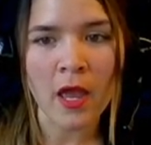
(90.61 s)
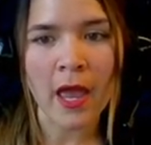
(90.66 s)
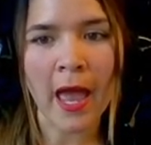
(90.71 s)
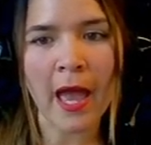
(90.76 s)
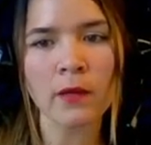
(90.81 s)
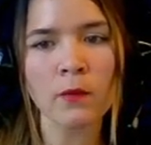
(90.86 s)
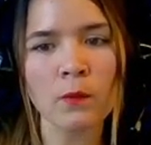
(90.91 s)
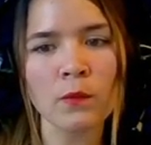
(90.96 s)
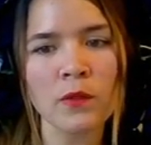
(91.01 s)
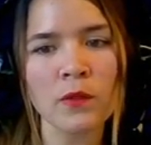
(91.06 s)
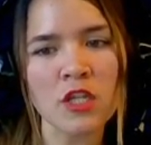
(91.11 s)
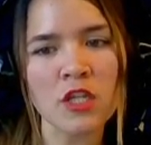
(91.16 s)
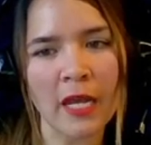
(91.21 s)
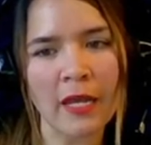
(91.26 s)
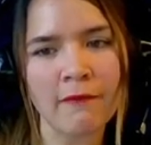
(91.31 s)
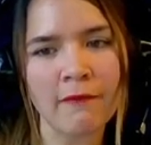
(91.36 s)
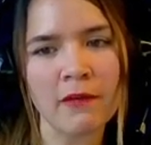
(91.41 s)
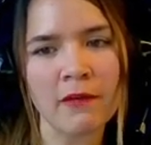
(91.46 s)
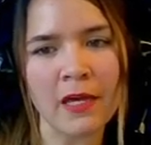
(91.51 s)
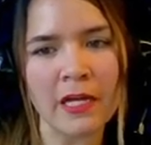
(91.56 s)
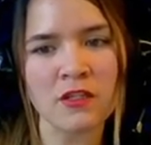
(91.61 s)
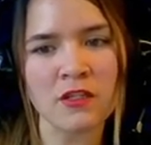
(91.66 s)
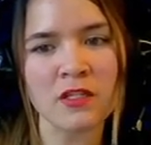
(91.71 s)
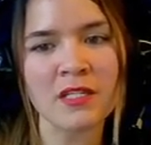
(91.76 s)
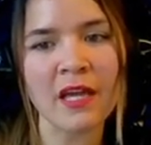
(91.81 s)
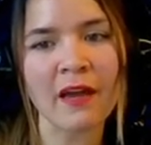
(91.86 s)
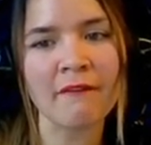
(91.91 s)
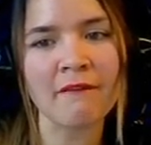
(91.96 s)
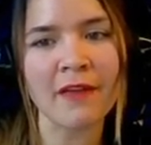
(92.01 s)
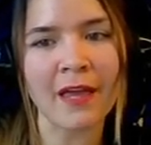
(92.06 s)
and which AV
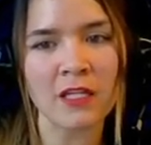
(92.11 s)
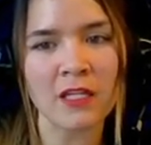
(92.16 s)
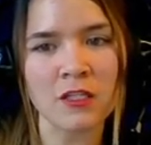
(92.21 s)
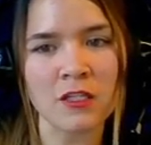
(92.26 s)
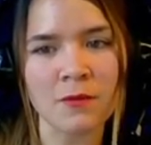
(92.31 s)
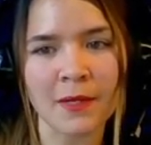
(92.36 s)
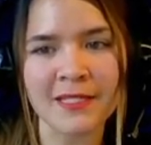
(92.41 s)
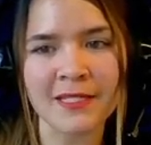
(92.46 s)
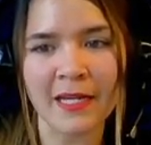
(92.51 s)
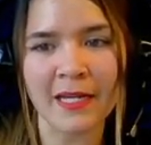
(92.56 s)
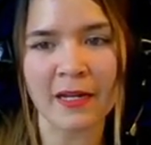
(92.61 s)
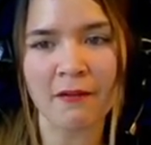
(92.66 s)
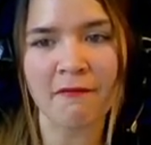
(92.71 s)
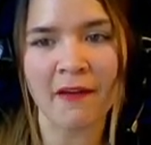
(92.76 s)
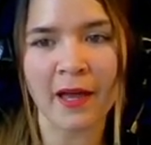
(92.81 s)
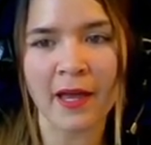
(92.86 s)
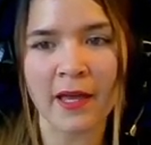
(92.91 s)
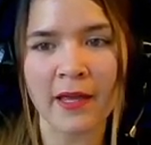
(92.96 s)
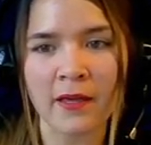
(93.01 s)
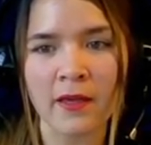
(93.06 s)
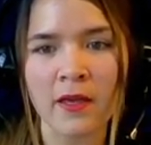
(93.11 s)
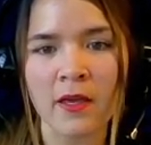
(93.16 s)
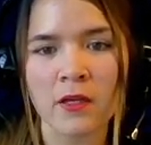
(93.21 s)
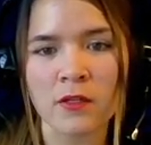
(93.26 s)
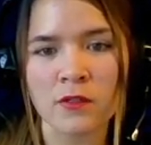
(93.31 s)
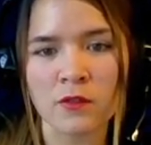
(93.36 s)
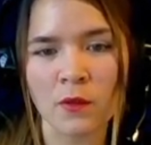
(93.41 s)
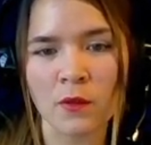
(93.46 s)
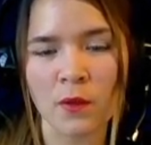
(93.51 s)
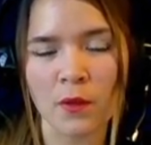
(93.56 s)
engines have yet to identify
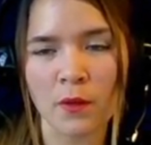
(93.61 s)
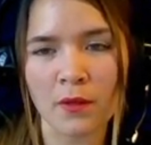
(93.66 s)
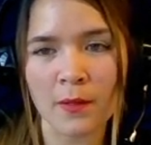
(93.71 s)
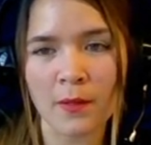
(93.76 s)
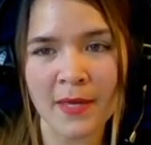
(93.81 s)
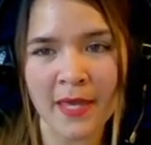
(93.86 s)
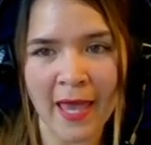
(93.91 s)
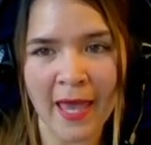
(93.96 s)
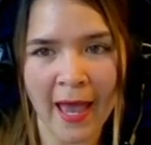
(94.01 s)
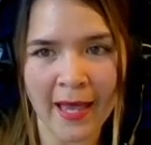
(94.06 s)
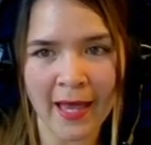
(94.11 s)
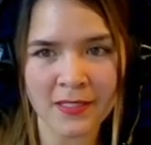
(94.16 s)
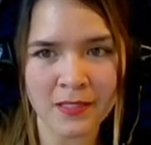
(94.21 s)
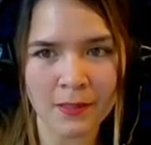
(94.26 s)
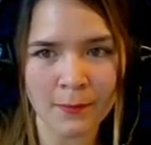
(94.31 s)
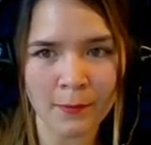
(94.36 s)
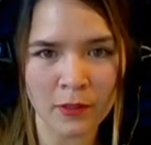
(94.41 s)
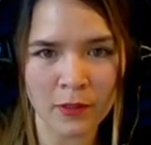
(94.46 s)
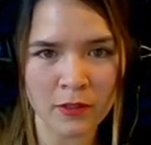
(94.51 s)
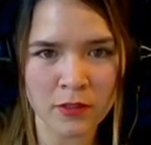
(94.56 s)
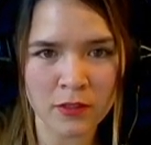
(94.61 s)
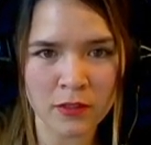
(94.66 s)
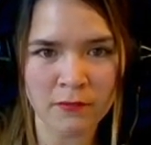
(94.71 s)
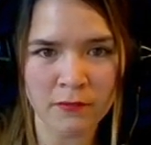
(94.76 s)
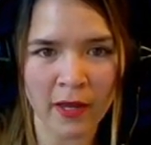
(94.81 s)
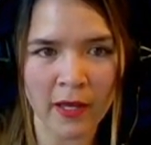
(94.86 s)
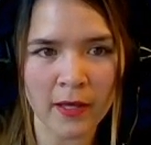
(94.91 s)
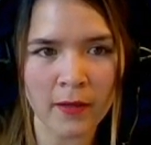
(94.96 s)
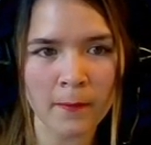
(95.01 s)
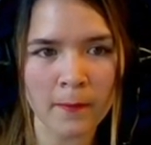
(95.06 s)
Sodinokibi as a malicious
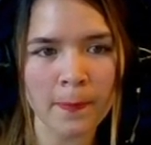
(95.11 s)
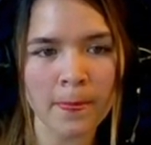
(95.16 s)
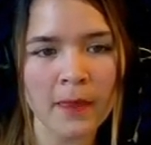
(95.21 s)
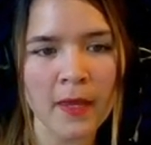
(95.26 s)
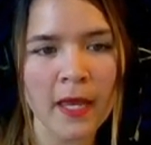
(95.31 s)
file.